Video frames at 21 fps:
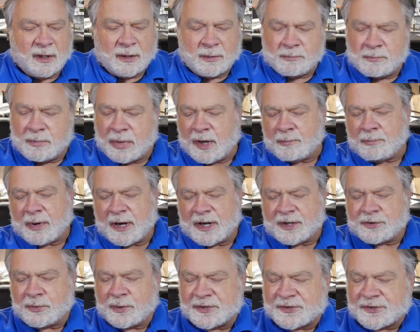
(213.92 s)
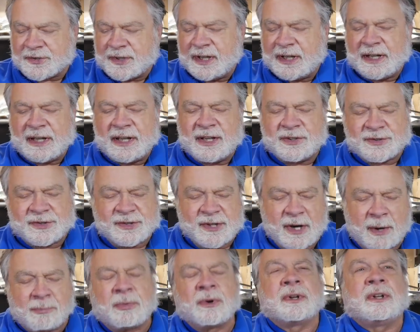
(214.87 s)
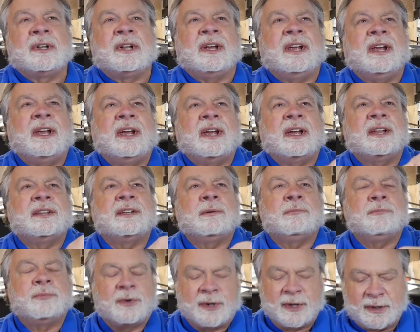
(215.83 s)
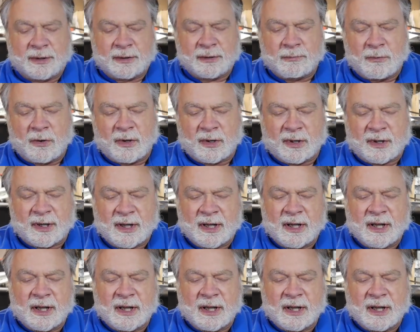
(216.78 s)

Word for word: But by twisting each separately and then putting them on,